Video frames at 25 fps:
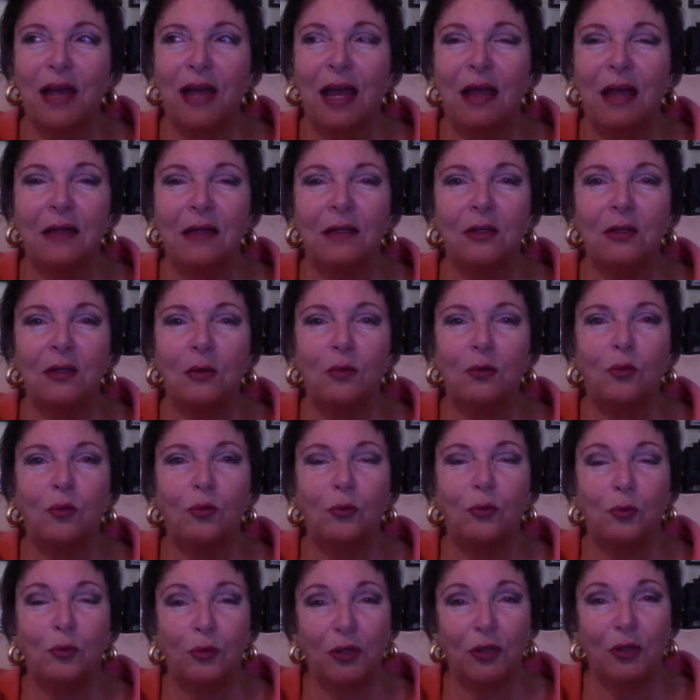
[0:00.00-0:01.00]
And
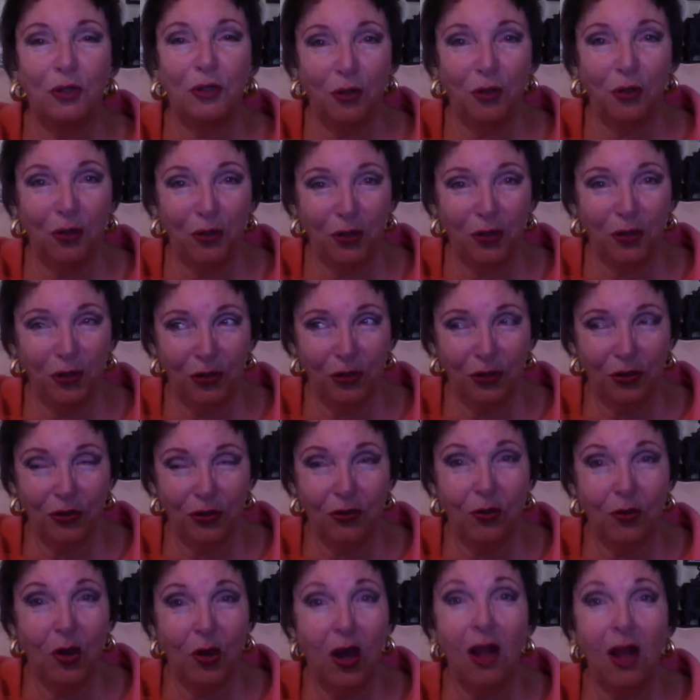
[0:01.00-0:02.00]

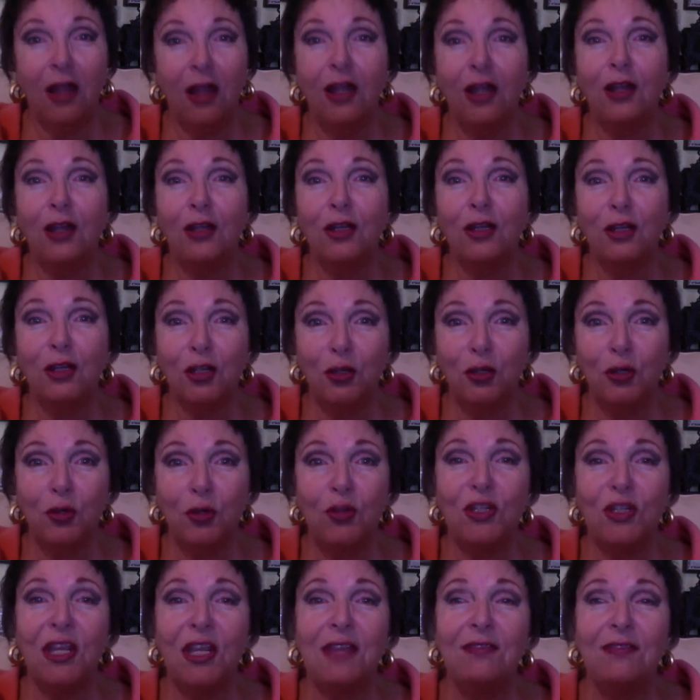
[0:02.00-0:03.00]
you are
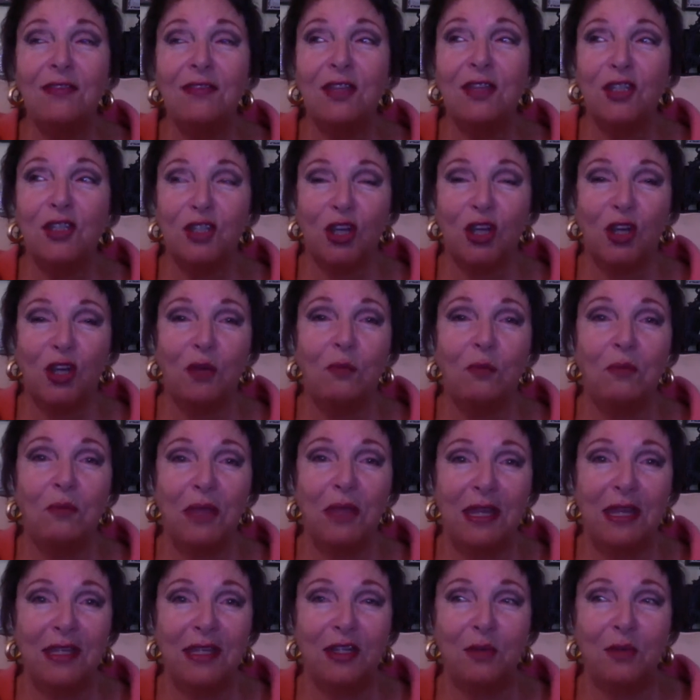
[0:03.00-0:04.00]
using the term
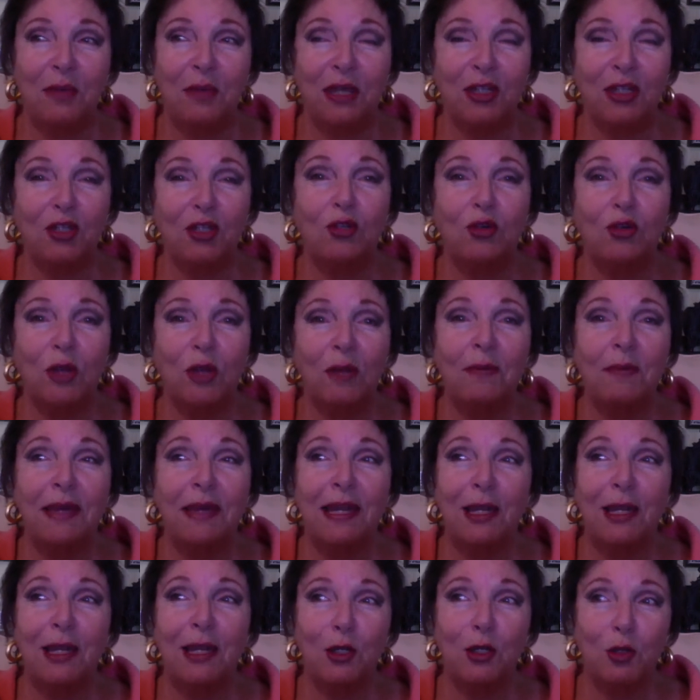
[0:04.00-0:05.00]
medium
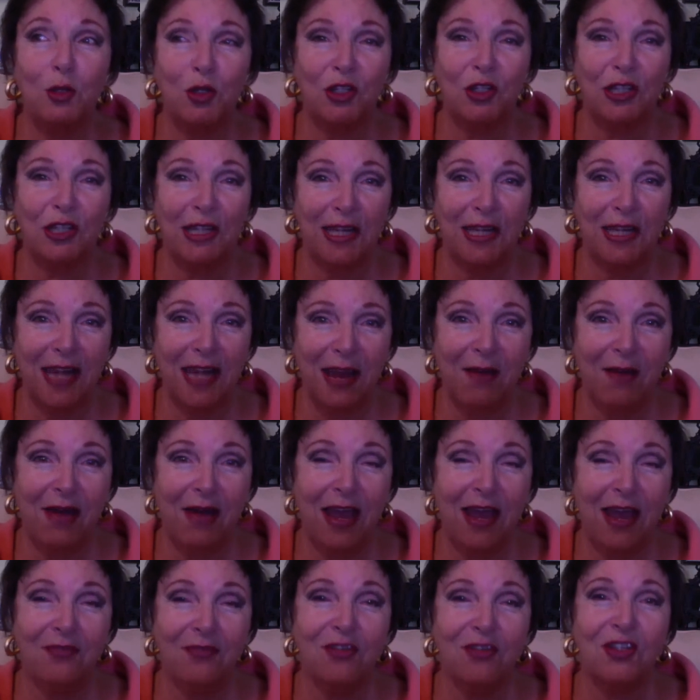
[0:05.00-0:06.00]
extremely loosely now, I
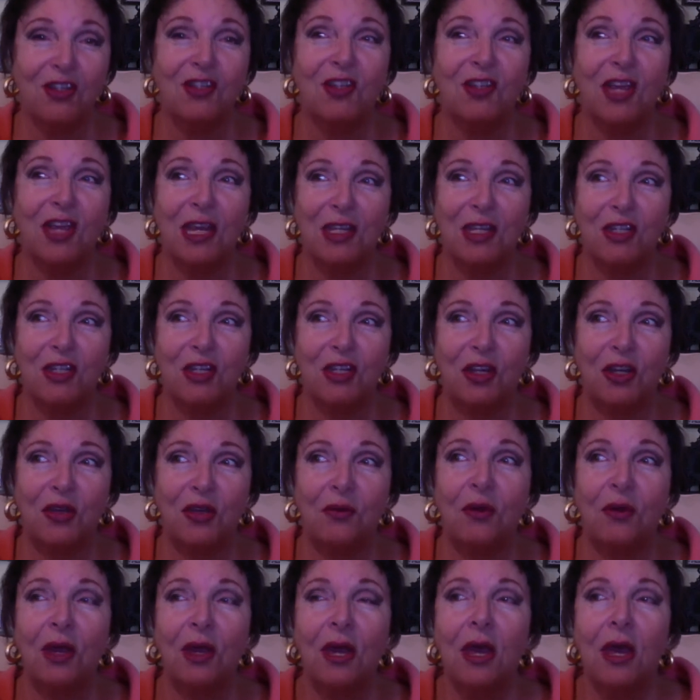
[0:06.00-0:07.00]
have to say to
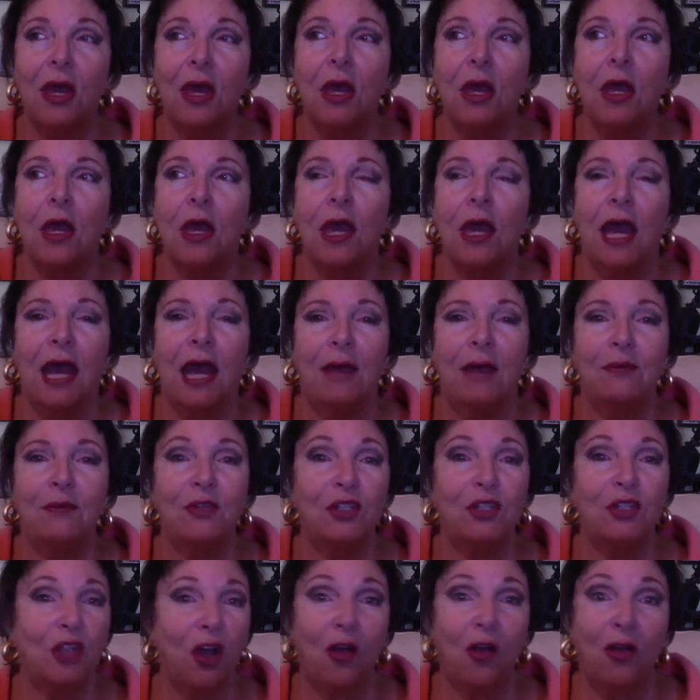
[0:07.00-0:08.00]
you. I'm
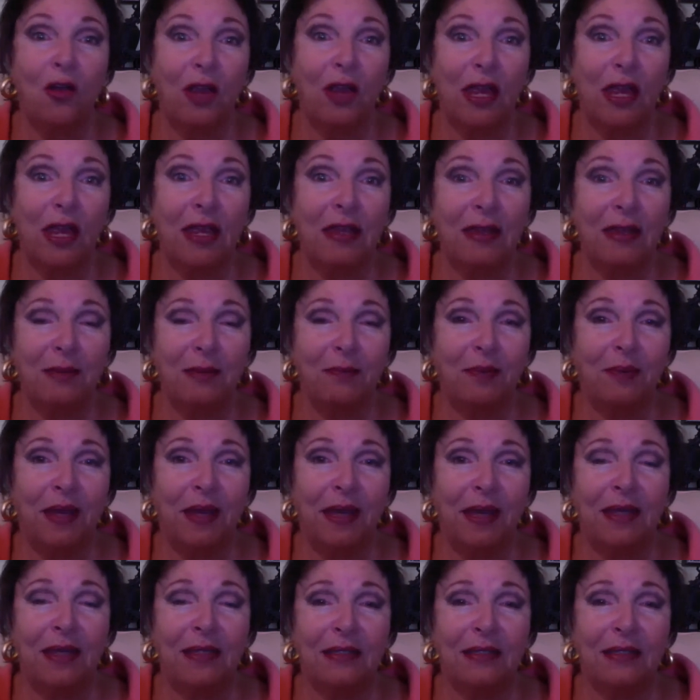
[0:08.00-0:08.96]
sorry, but